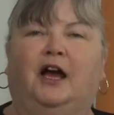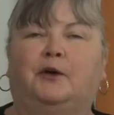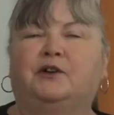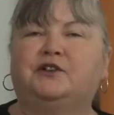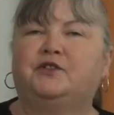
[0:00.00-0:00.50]
I
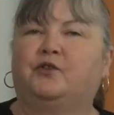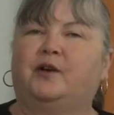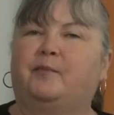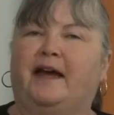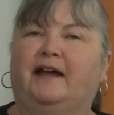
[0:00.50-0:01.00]
want to talk
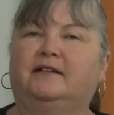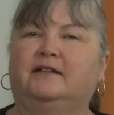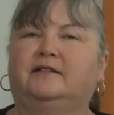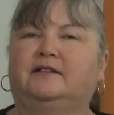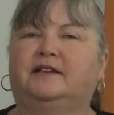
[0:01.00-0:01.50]
about
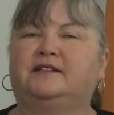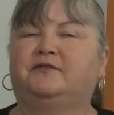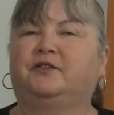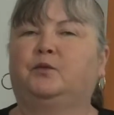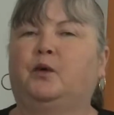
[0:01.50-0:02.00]
the
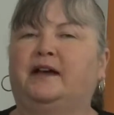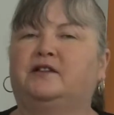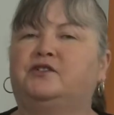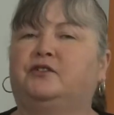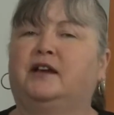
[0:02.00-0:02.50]
different
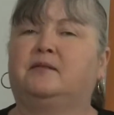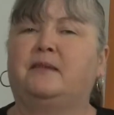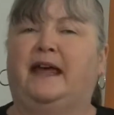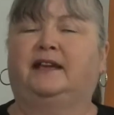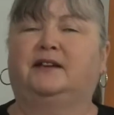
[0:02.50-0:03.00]
ways you can
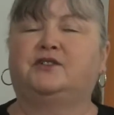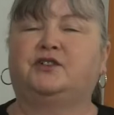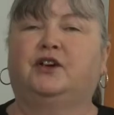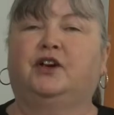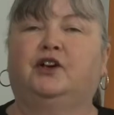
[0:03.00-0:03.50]
manage
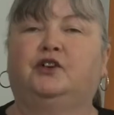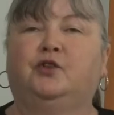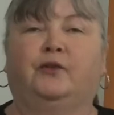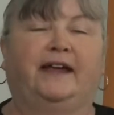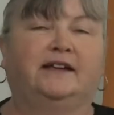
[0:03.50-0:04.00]

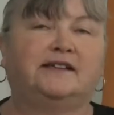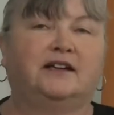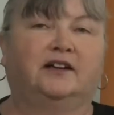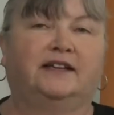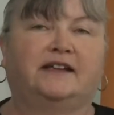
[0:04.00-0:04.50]
your
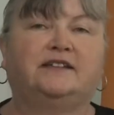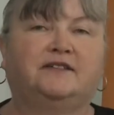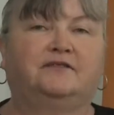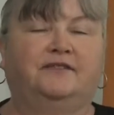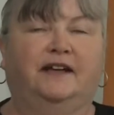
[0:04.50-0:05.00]
NDIS
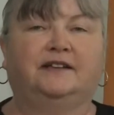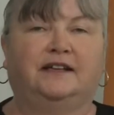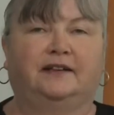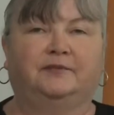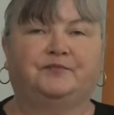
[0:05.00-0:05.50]

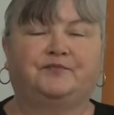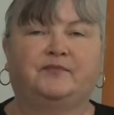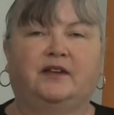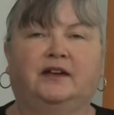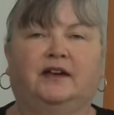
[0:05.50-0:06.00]
funding,
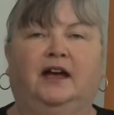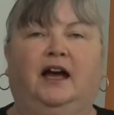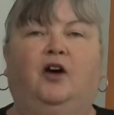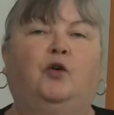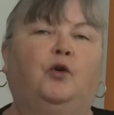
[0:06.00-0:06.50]

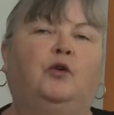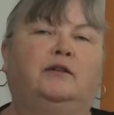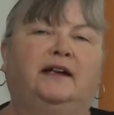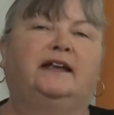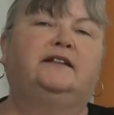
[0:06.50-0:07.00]

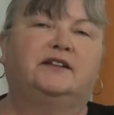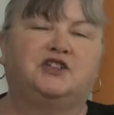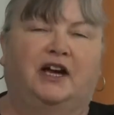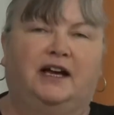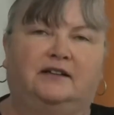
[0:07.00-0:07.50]
or in the
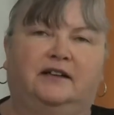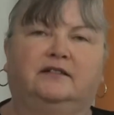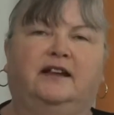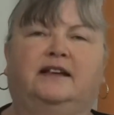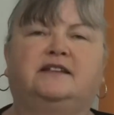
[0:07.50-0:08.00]

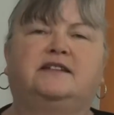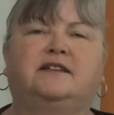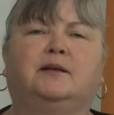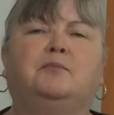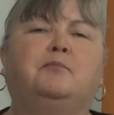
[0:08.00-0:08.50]
jargon, it's
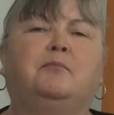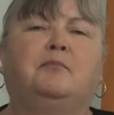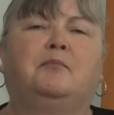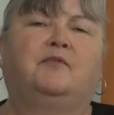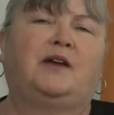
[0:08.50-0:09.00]
the
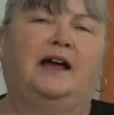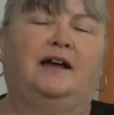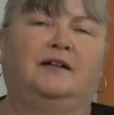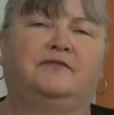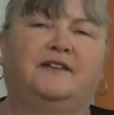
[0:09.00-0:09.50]

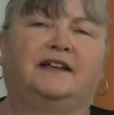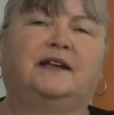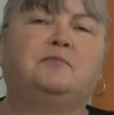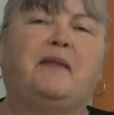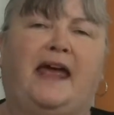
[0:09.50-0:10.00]

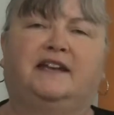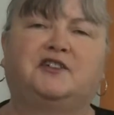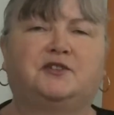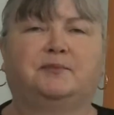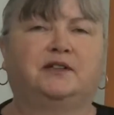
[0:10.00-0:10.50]
funding
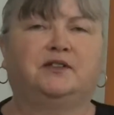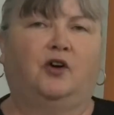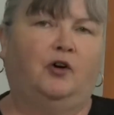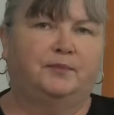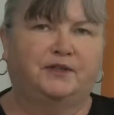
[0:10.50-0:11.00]
management
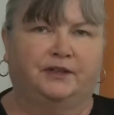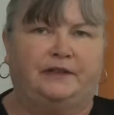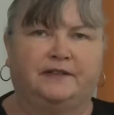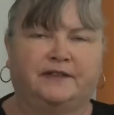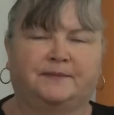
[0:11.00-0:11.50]

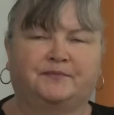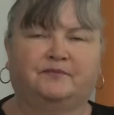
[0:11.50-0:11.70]
options.